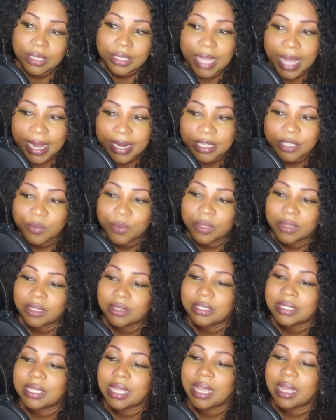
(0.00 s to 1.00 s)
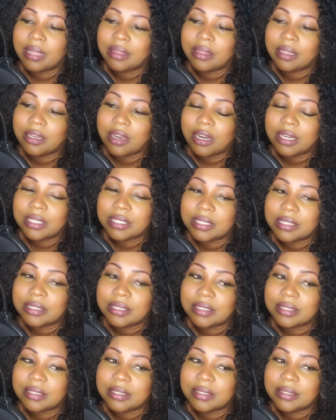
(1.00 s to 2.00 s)
That is what they're saying, the
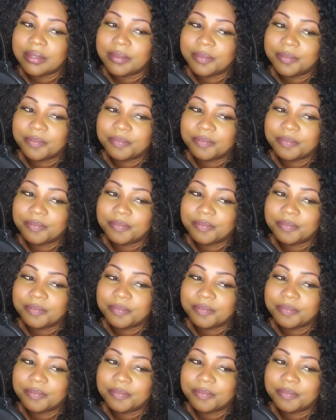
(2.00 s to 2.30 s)
narcissist.